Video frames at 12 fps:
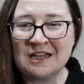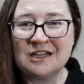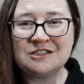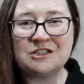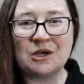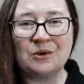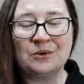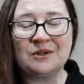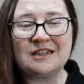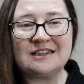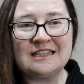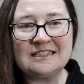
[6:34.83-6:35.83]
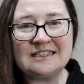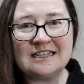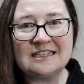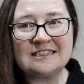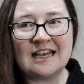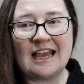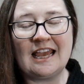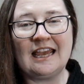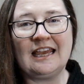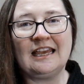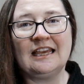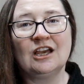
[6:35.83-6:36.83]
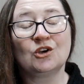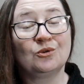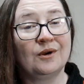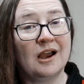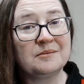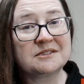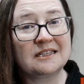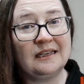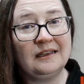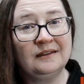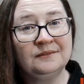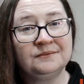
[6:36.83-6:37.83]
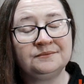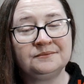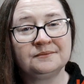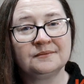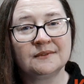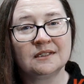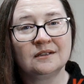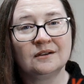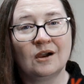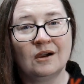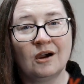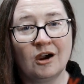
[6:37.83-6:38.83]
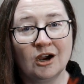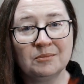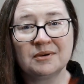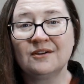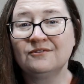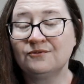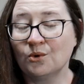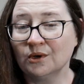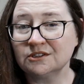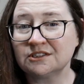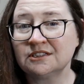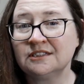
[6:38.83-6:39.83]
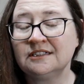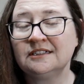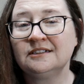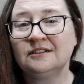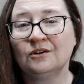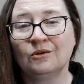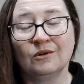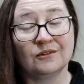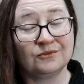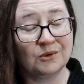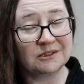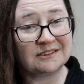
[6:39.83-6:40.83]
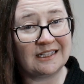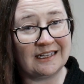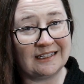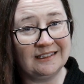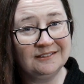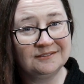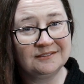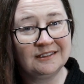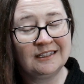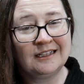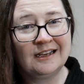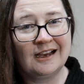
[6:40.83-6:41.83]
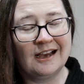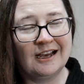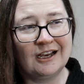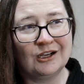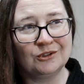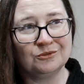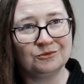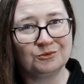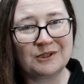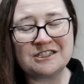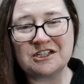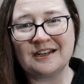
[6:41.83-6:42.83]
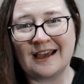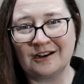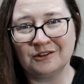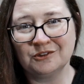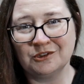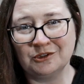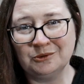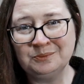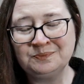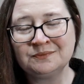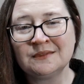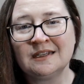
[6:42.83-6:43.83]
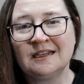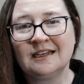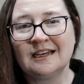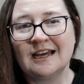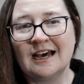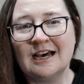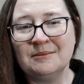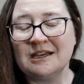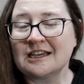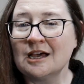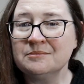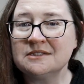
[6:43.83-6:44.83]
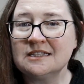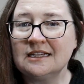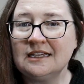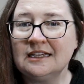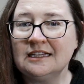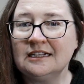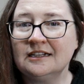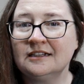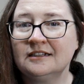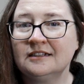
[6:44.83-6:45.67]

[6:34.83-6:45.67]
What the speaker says: So this is a Kromski Harp Forte rigid Heddle loom. It comes in,